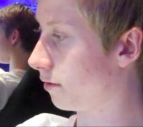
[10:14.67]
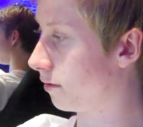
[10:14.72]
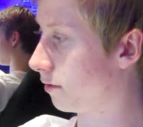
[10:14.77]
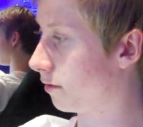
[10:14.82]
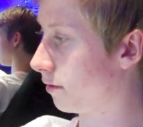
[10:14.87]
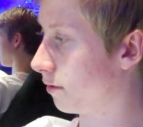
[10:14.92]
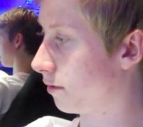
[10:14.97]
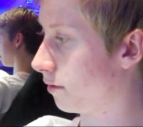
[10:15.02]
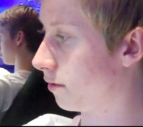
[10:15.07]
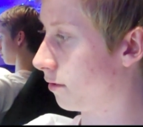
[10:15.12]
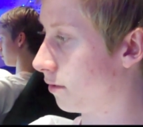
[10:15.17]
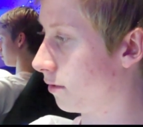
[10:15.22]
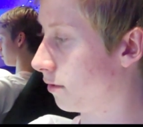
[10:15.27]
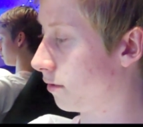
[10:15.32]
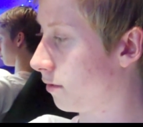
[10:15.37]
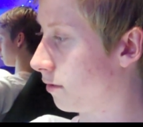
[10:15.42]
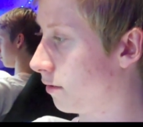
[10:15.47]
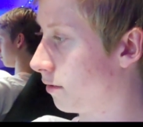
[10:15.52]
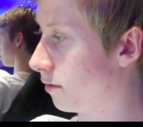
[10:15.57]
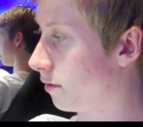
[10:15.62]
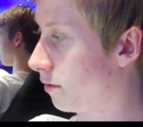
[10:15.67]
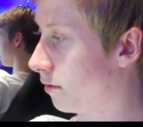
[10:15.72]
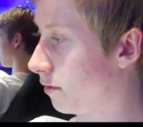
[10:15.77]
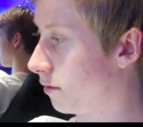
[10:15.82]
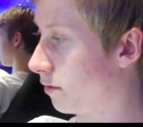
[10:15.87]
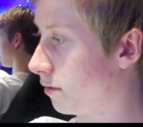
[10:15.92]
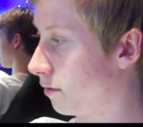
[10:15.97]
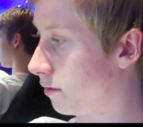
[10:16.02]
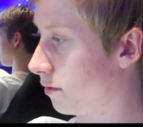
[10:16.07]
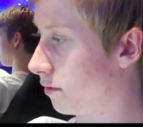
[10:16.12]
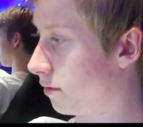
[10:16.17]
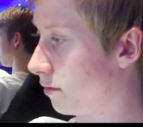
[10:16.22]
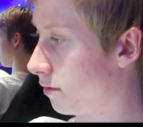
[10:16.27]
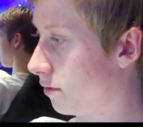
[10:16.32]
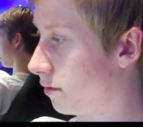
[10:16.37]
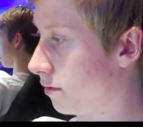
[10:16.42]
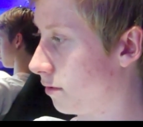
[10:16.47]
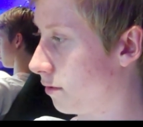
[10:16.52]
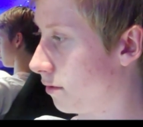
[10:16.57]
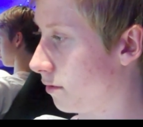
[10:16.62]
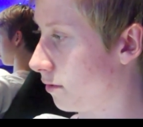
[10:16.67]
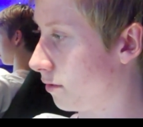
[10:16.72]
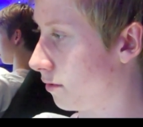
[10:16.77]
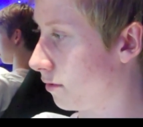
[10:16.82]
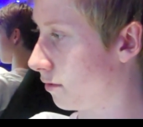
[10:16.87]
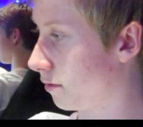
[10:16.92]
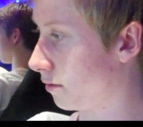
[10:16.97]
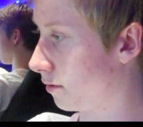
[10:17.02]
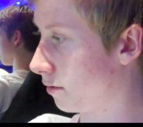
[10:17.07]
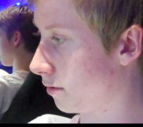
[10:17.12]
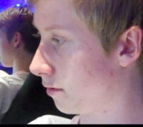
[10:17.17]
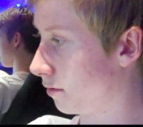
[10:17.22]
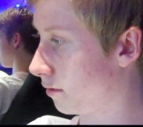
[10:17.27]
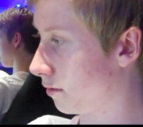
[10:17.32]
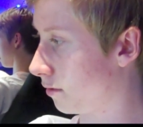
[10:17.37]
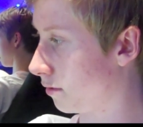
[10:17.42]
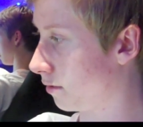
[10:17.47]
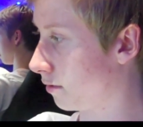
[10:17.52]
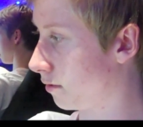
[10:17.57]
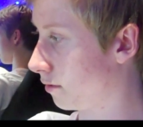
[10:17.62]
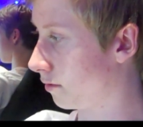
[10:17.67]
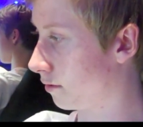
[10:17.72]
Nobody speaks.